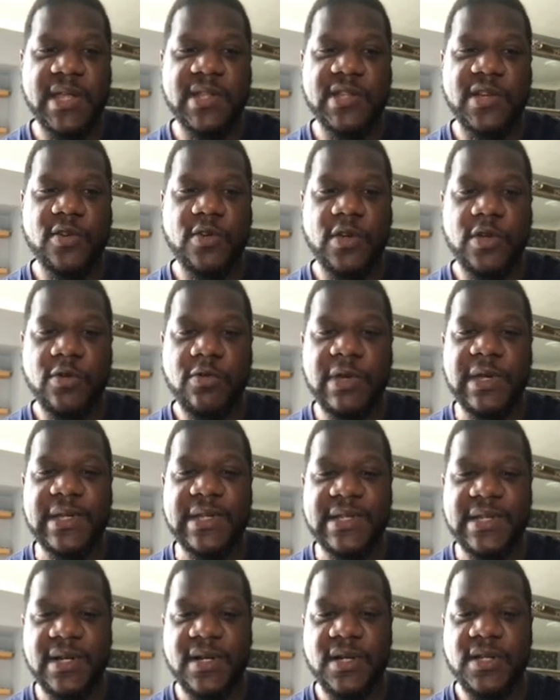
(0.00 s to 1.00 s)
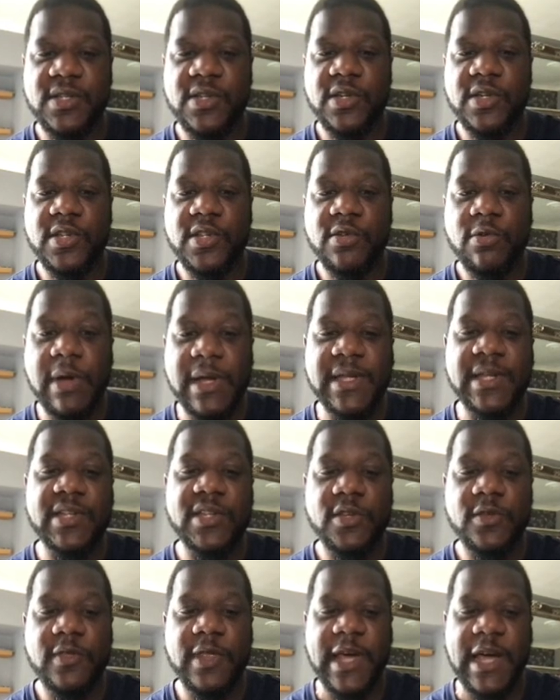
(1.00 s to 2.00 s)
Total liquidity is
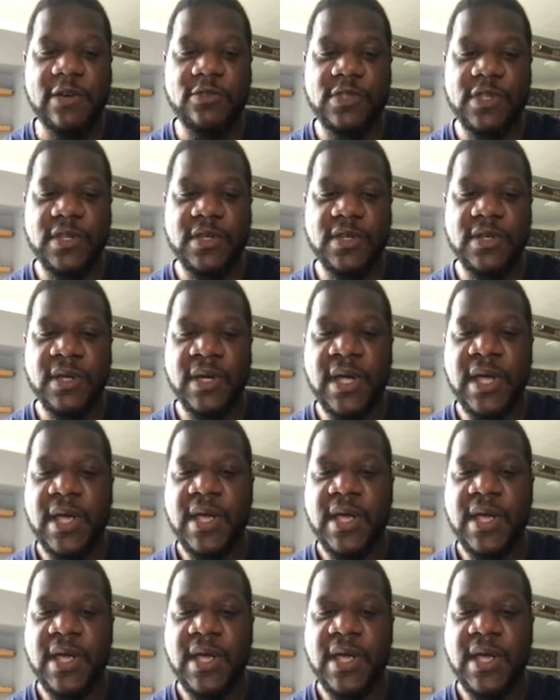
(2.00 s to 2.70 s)
122,000,